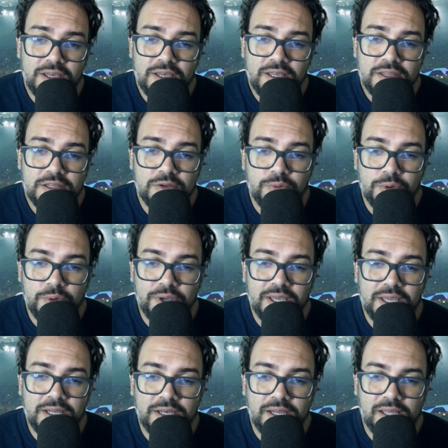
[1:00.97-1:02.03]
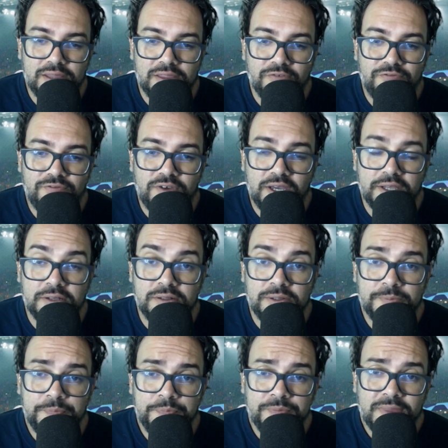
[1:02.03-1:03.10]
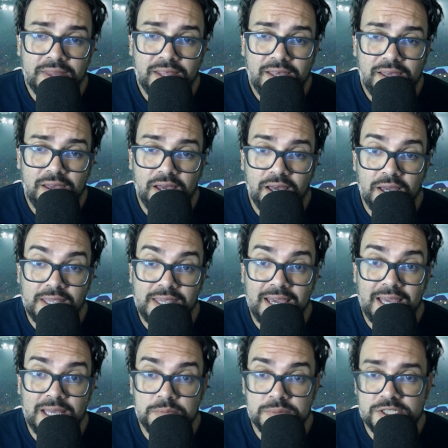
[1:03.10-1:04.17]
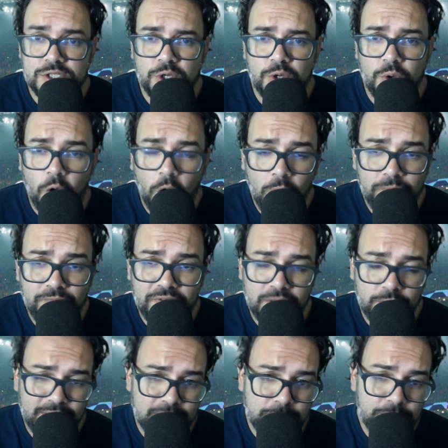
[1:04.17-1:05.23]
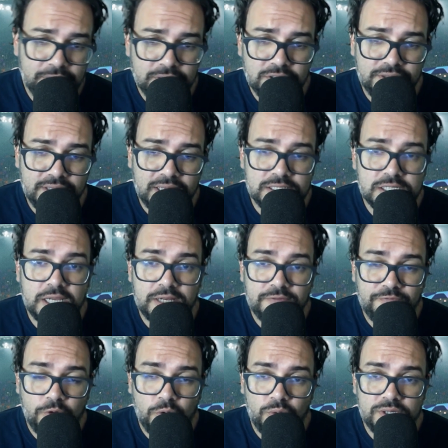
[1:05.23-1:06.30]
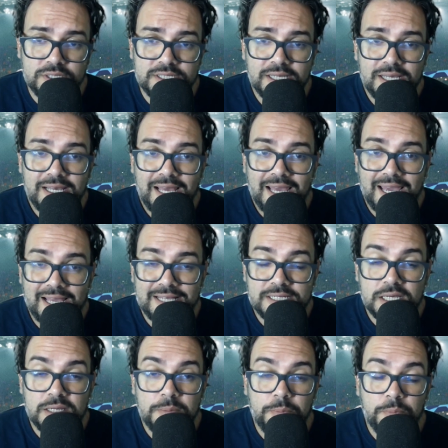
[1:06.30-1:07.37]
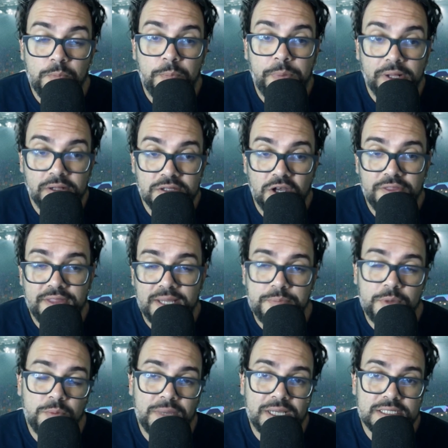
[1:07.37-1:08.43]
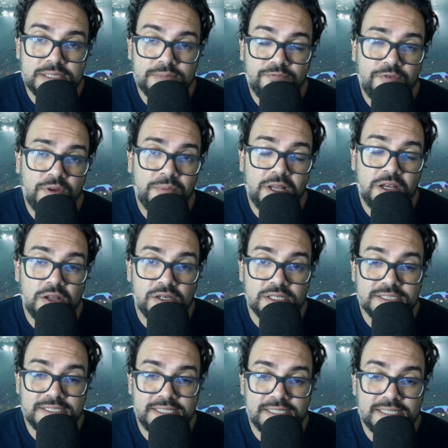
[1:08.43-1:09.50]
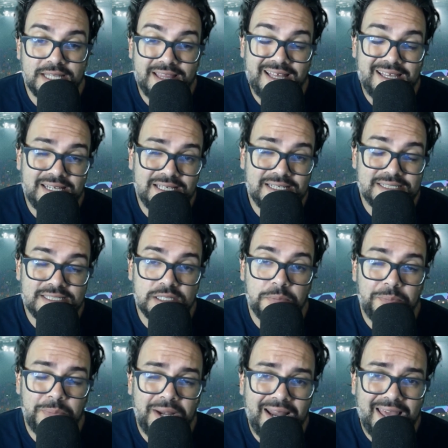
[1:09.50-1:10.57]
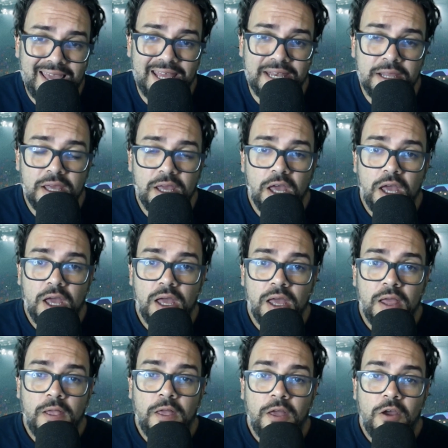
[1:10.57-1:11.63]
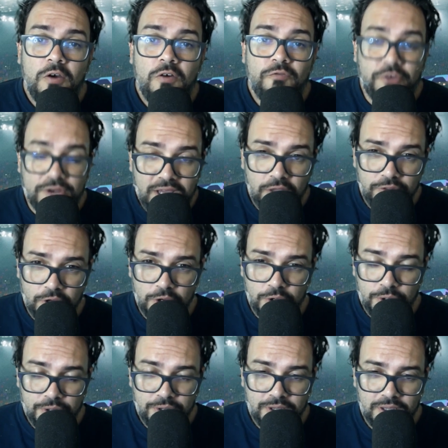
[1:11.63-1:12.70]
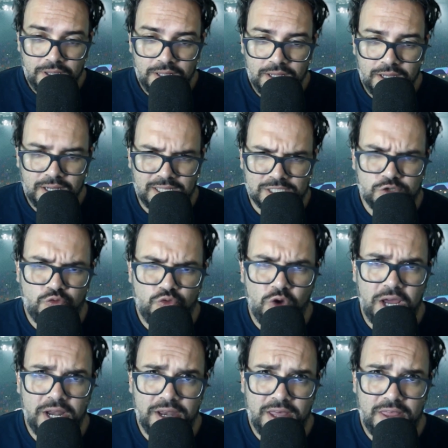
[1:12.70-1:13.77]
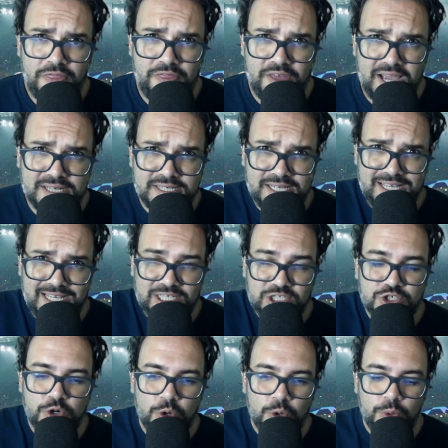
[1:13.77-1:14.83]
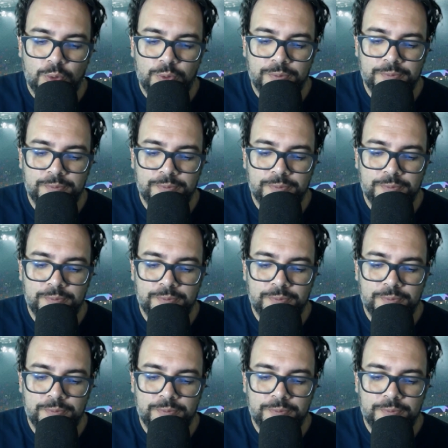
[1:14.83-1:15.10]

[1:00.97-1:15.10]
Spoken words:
that we were in at the final games. So hopefully we can build on that, get forward, and build on that momentum from last season. That is the plan. For now, though, let's run that intro.